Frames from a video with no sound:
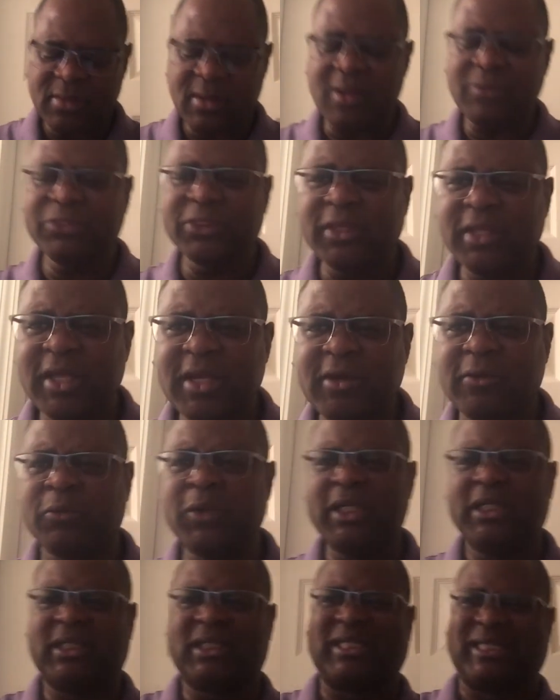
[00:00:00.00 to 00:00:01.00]
The year
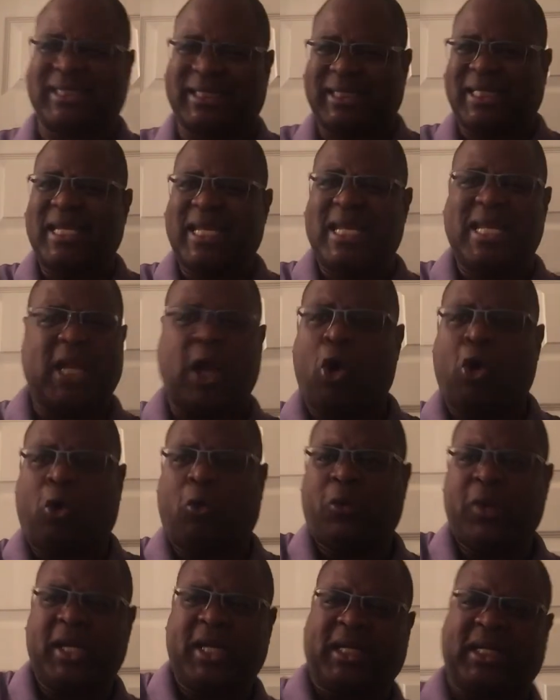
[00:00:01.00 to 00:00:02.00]
we see or
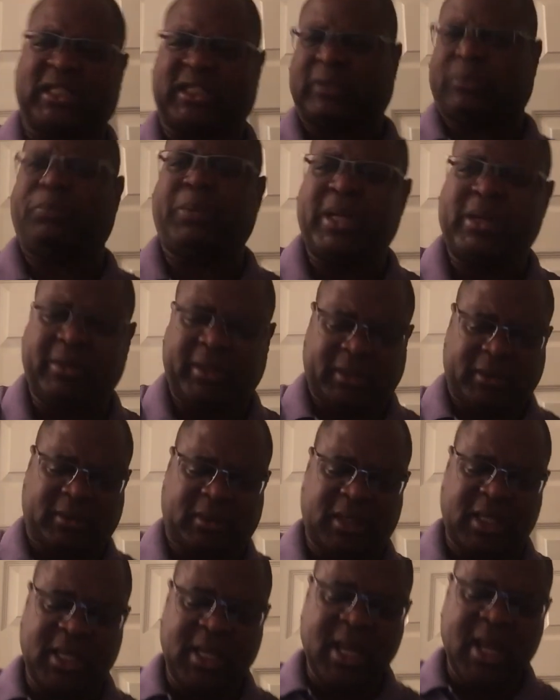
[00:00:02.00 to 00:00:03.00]
we experience
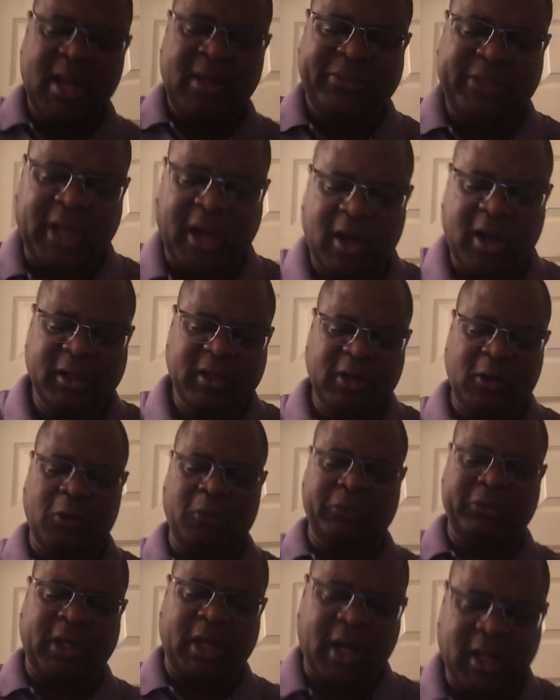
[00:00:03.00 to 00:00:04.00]
the
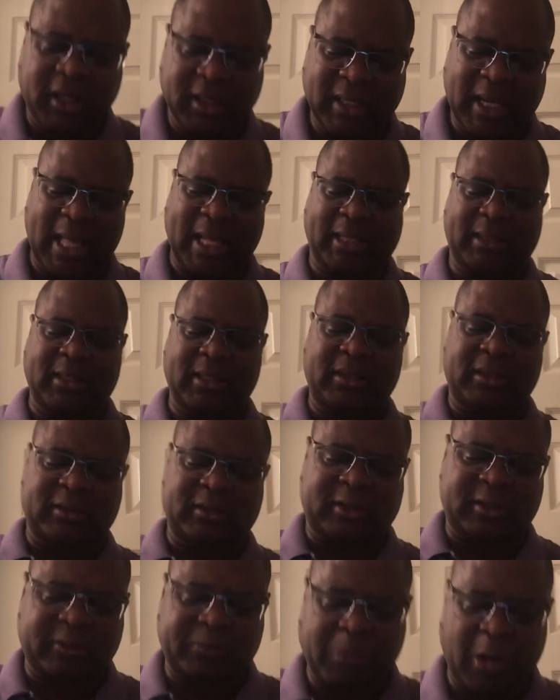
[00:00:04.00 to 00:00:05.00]
unknown, the unlikely, the
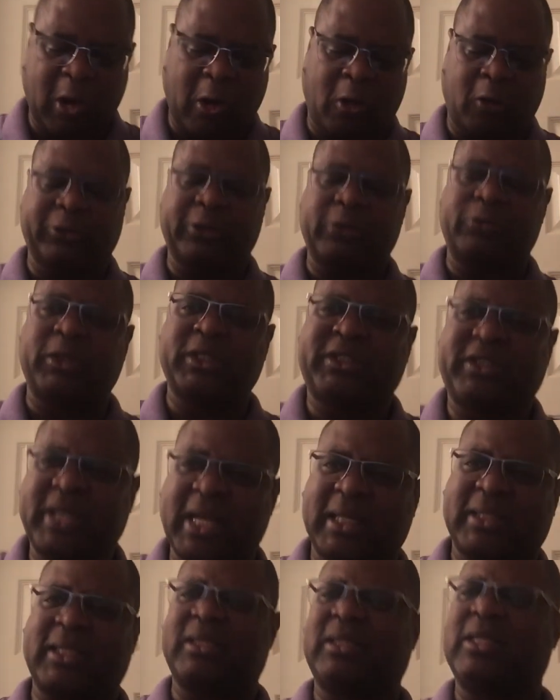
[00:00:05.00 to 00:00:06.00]
small, the
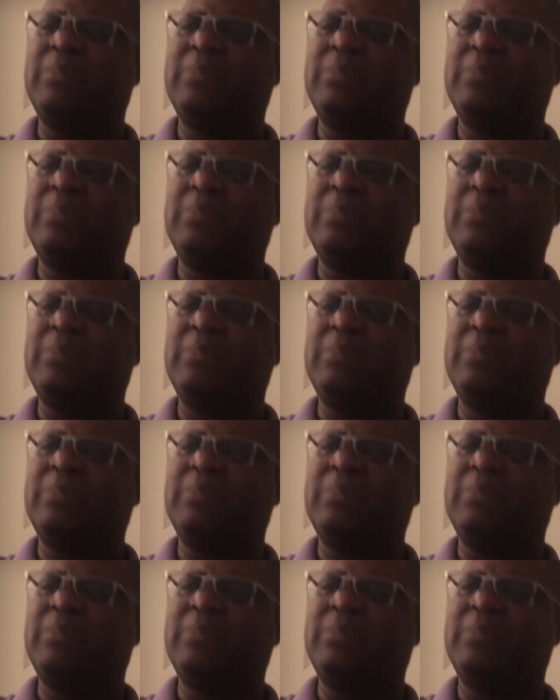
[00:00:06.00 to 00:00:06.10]
rejected, the